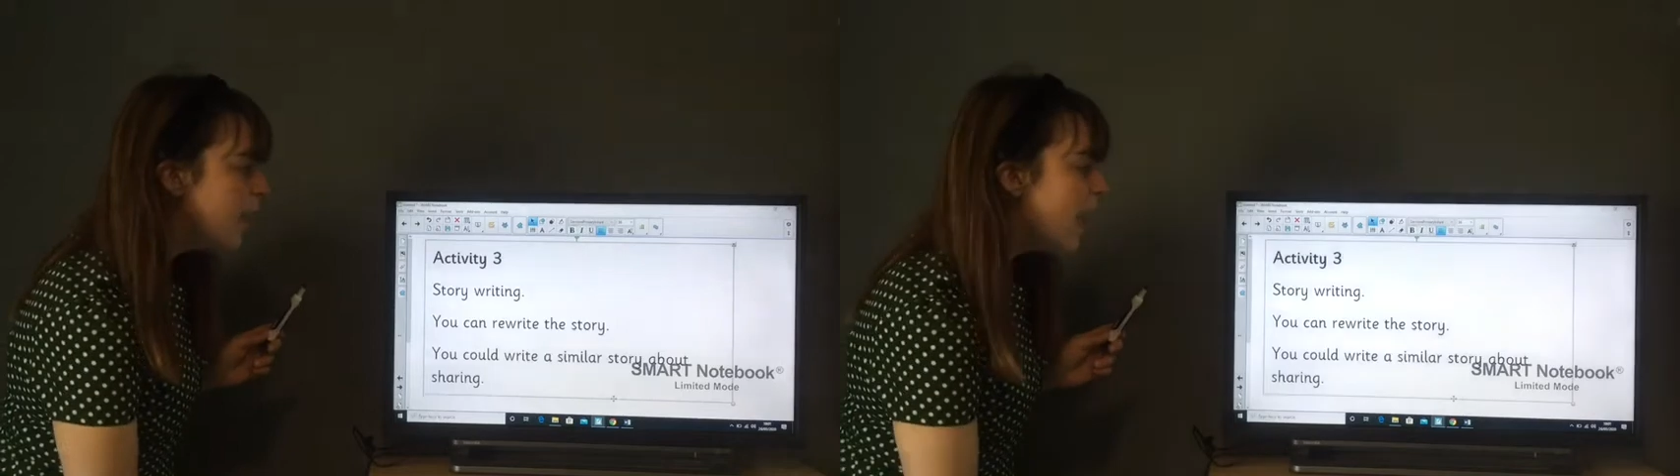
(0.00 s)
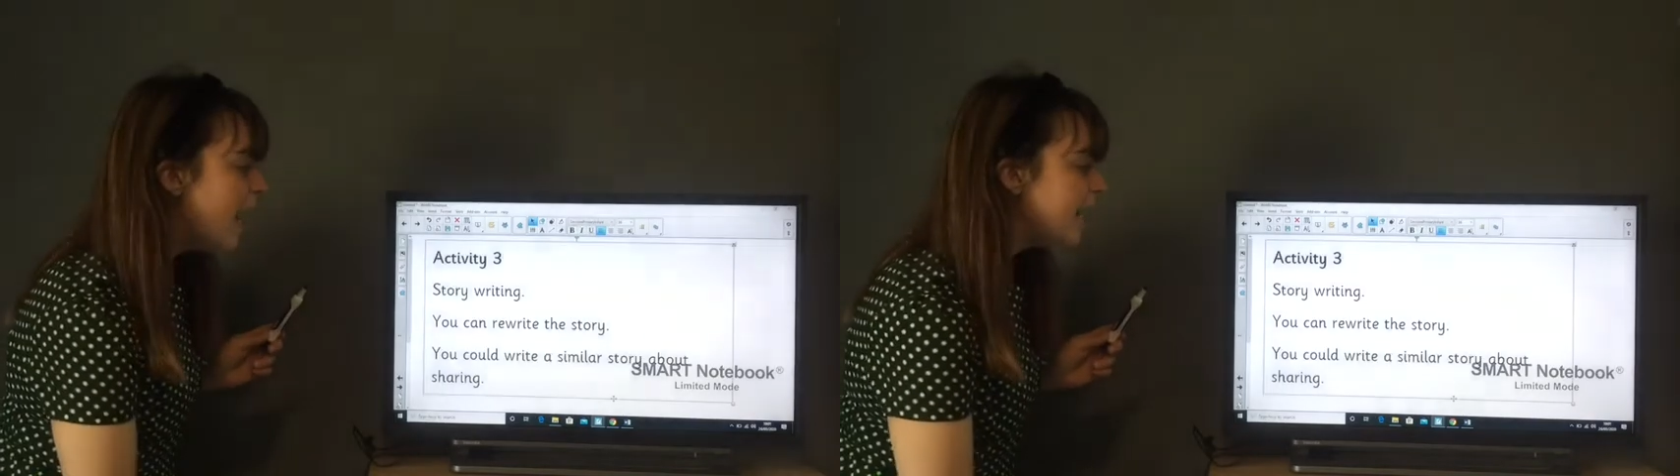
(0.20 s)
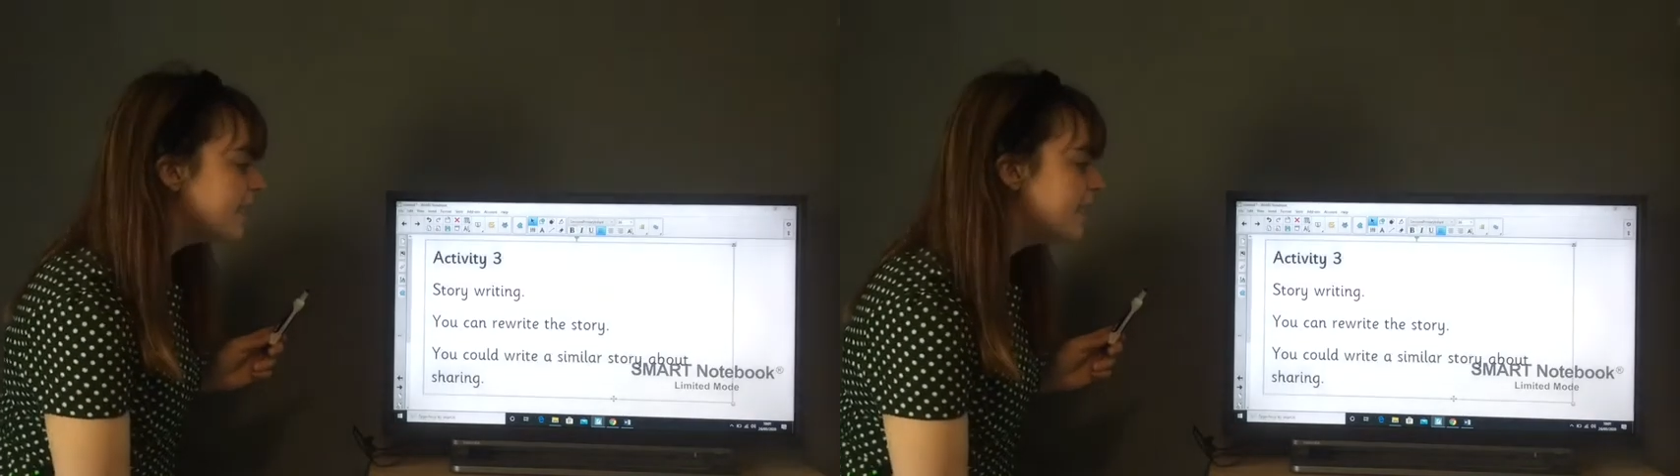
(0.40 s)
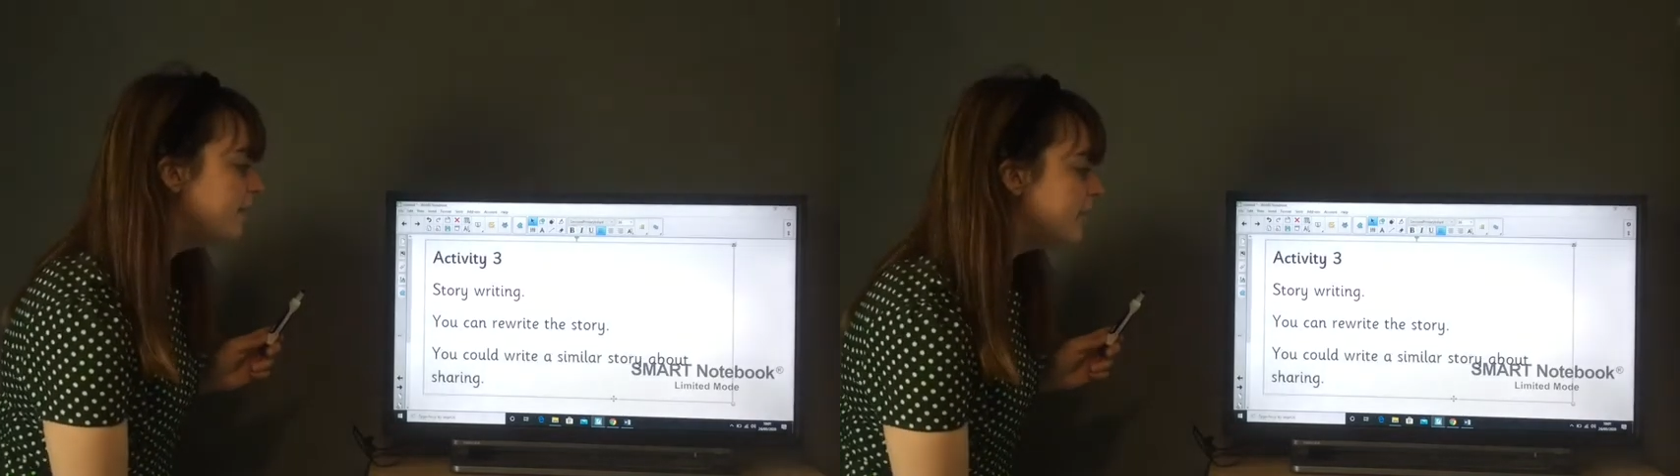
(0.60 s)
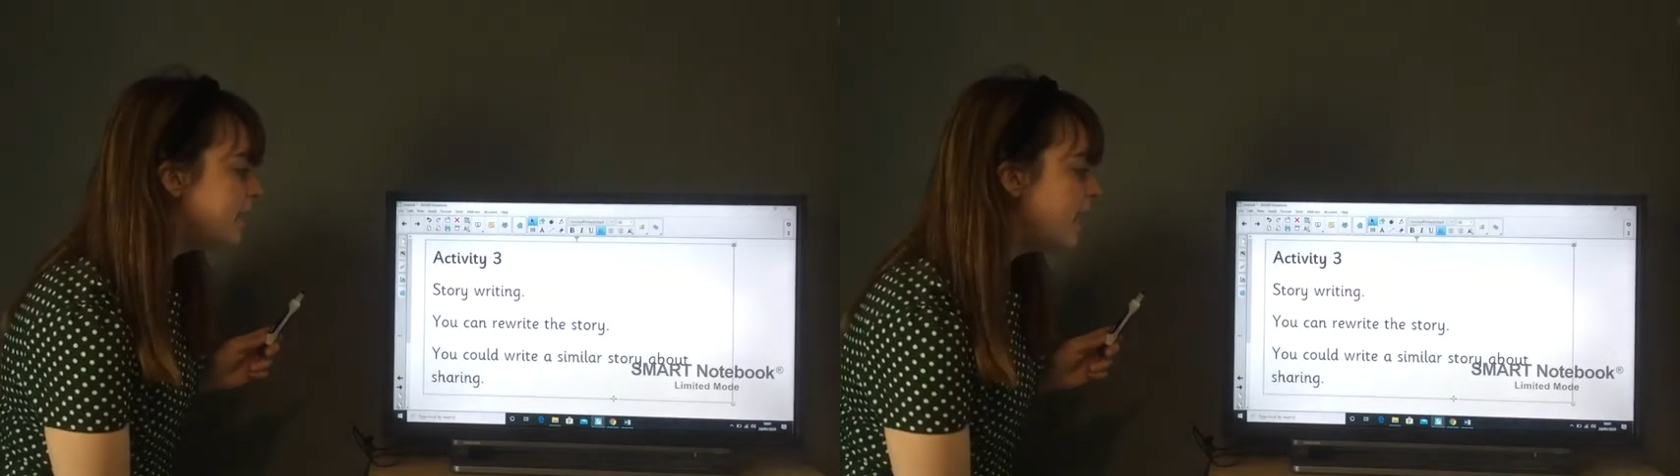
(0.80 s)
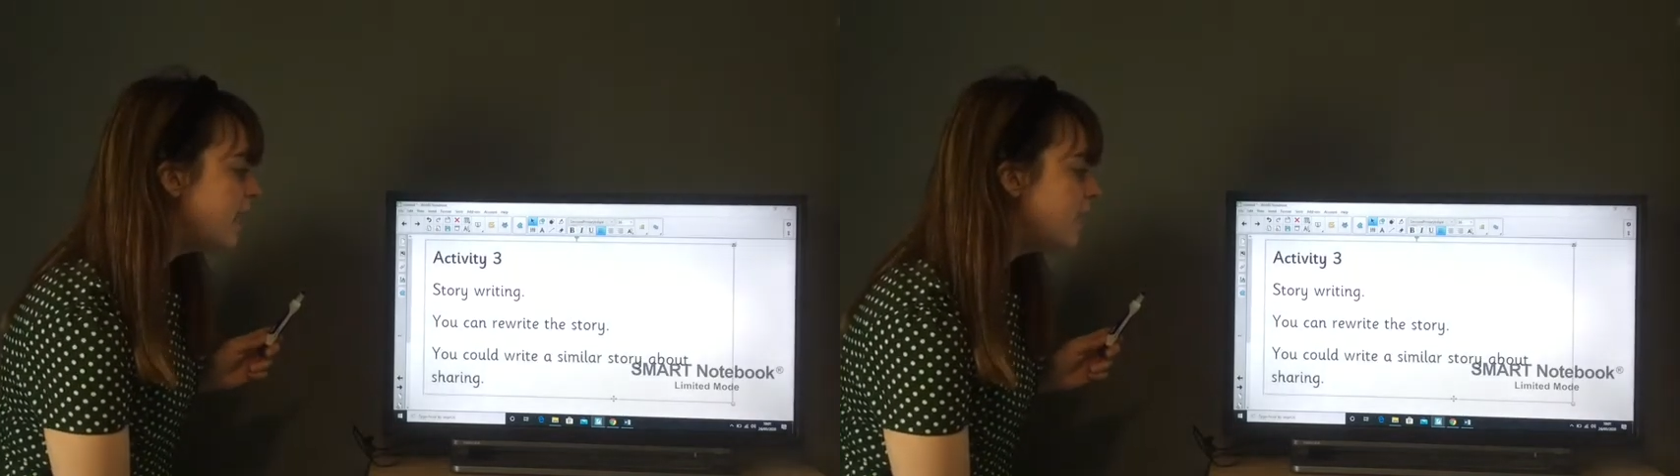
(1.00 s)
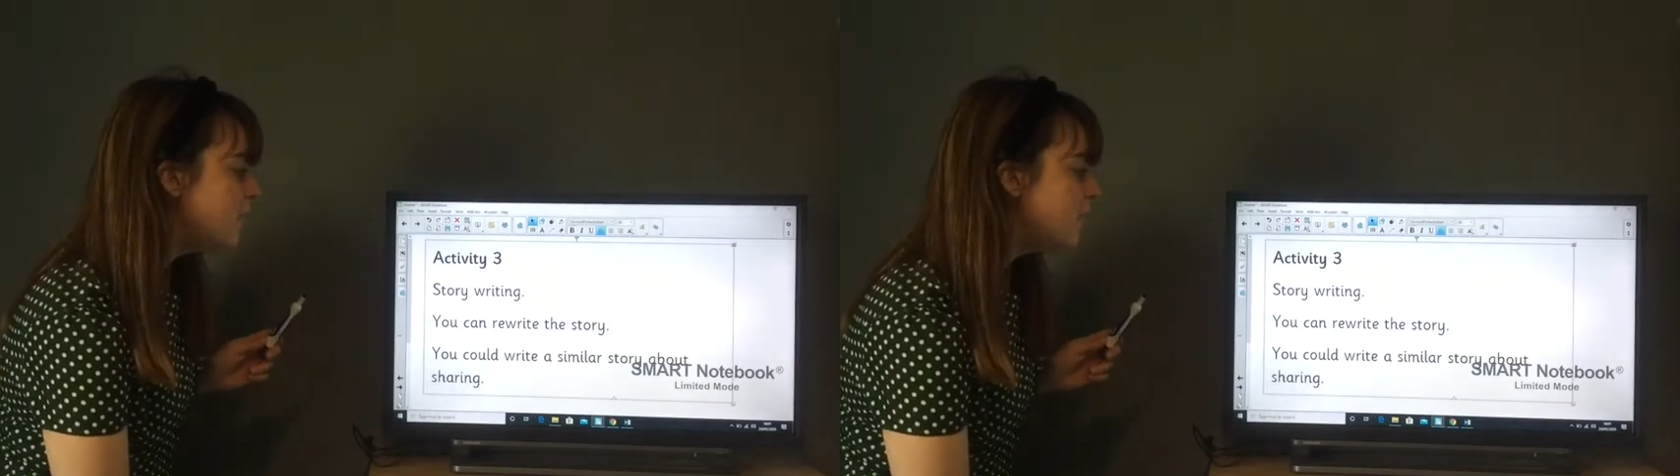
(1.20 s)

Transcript: activity